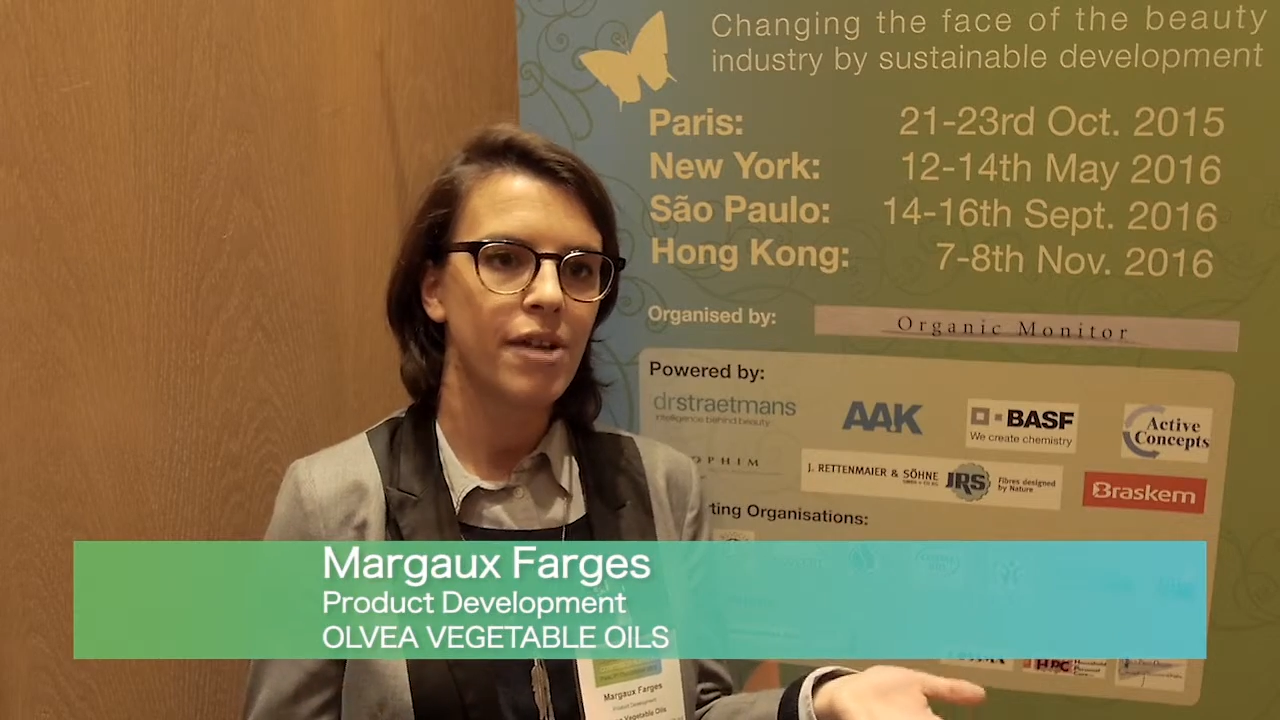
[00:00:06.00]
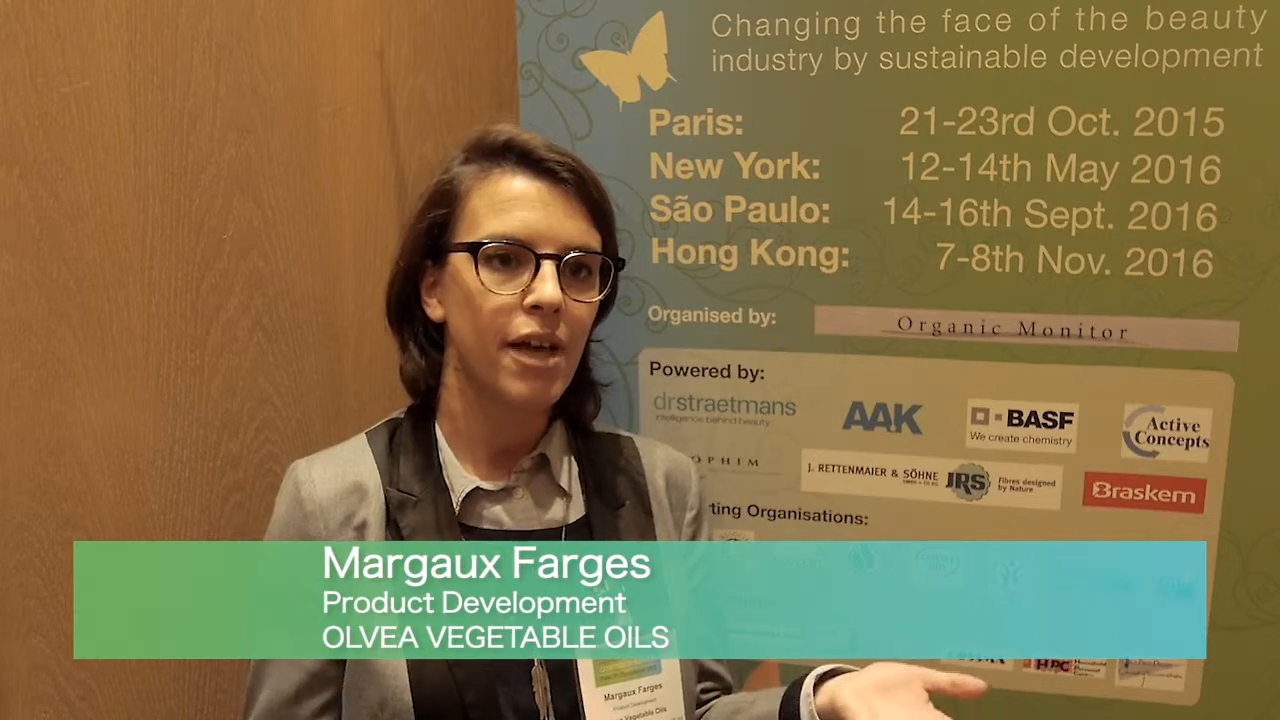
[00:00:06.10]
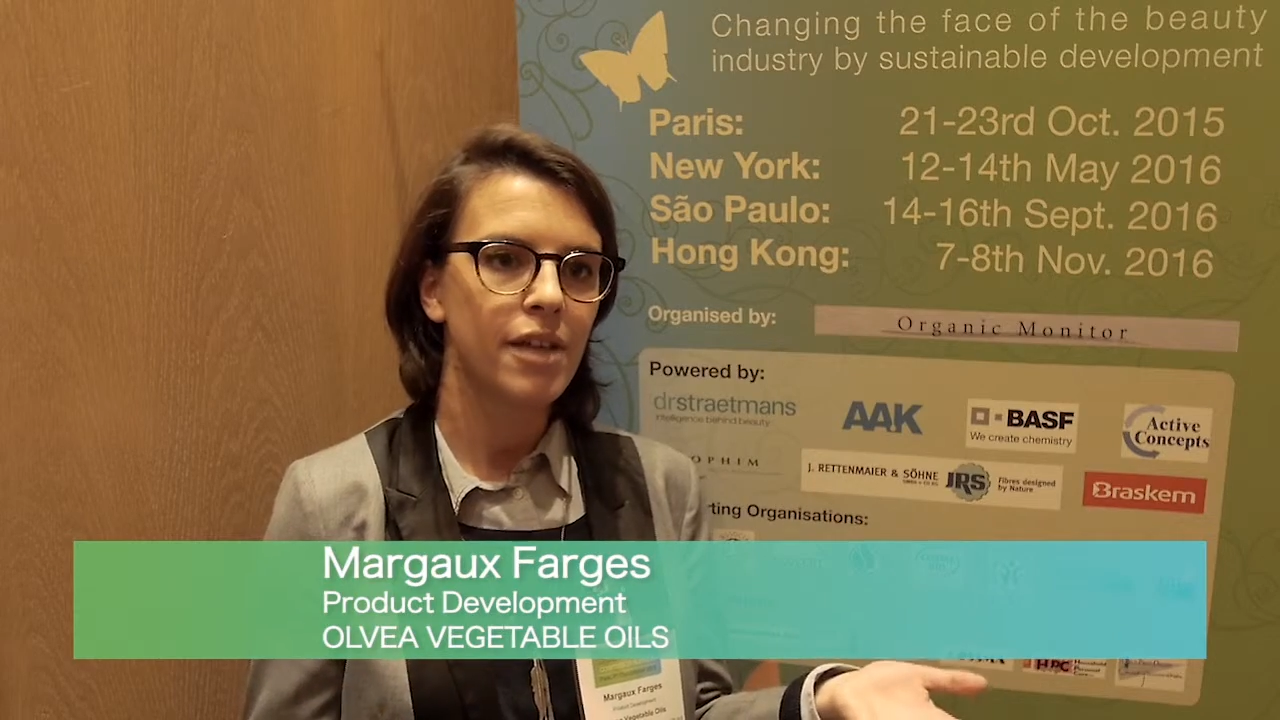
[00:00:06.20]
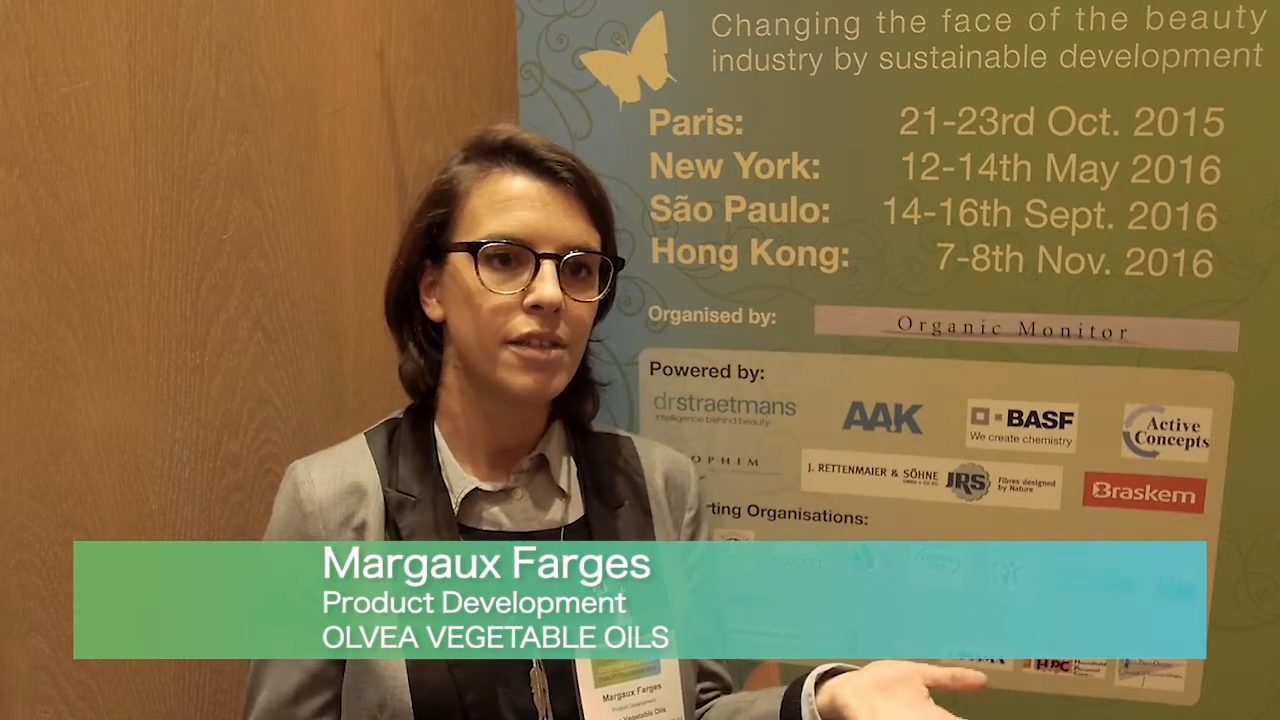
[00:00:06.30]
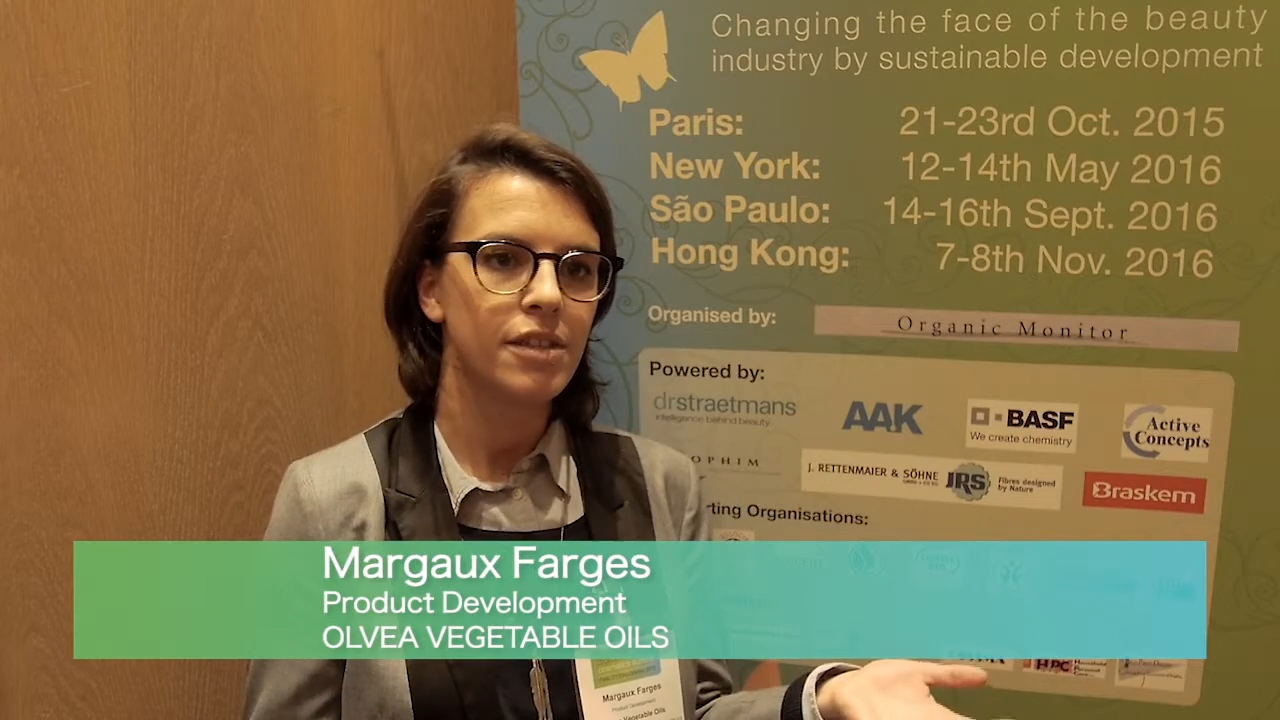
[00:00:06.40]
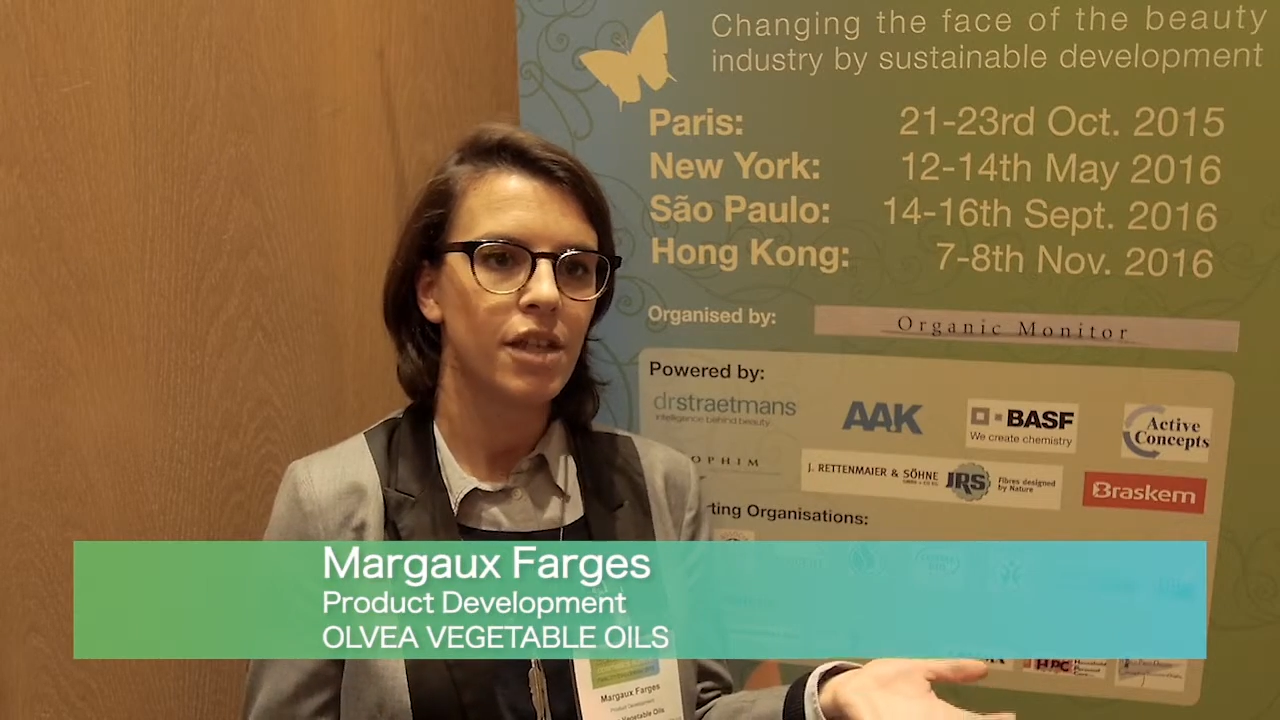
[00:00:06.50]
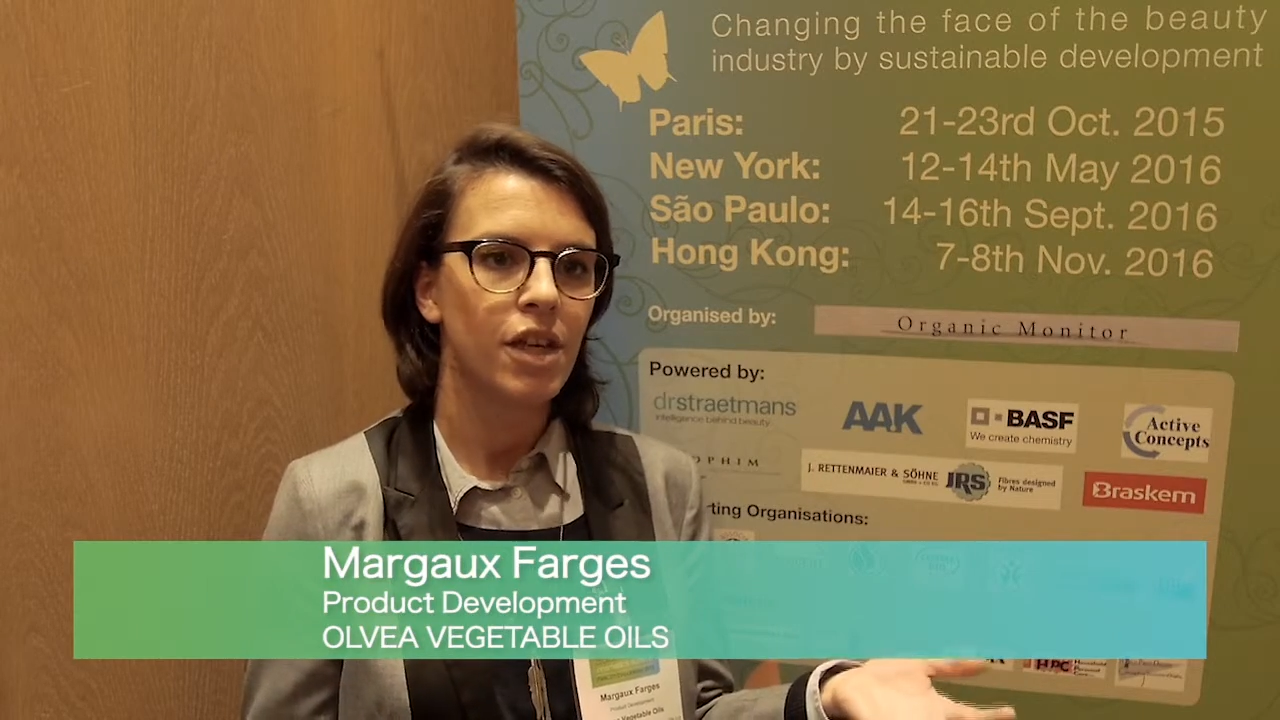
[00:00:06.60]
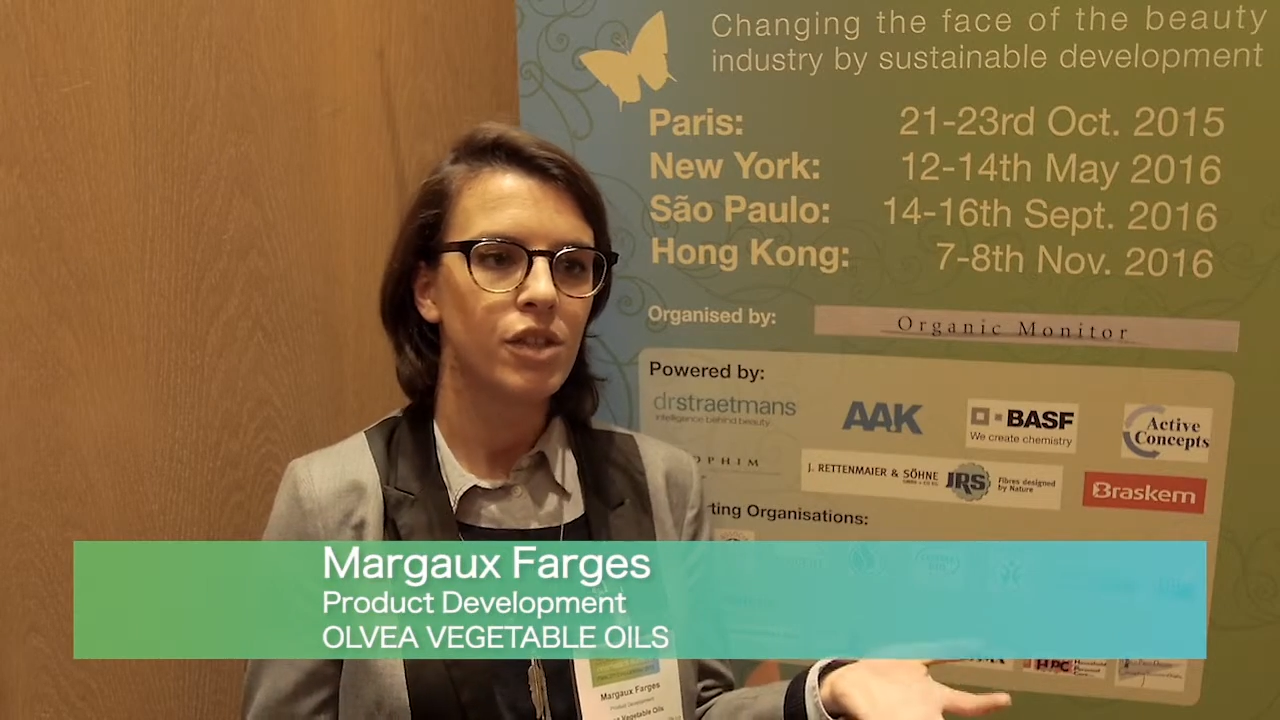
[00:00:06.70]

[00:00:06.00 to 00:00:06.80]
for us